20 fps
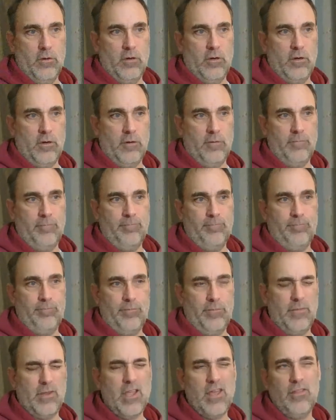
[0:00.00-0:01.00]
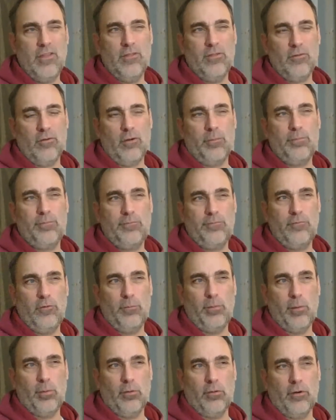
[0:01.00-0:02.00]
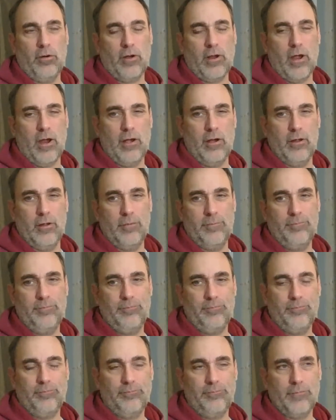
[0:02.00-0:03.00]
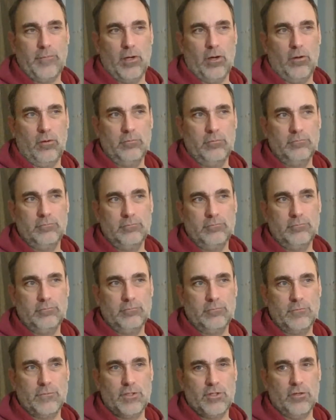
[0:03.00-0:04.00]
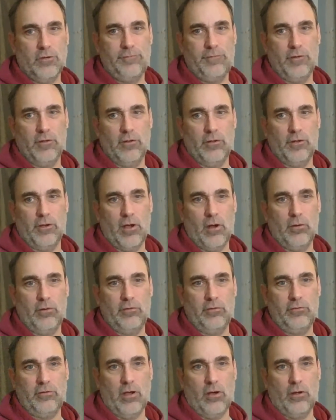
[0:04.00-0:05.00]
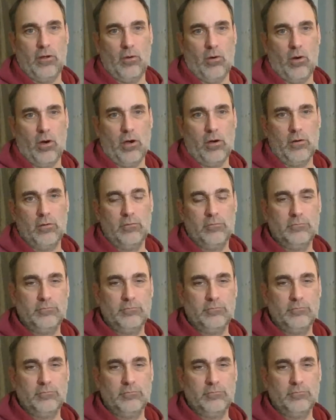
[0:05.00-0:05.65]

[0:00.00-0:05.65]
um, and then there are a few people that are kind of, you know, still feeling you out, see how you are.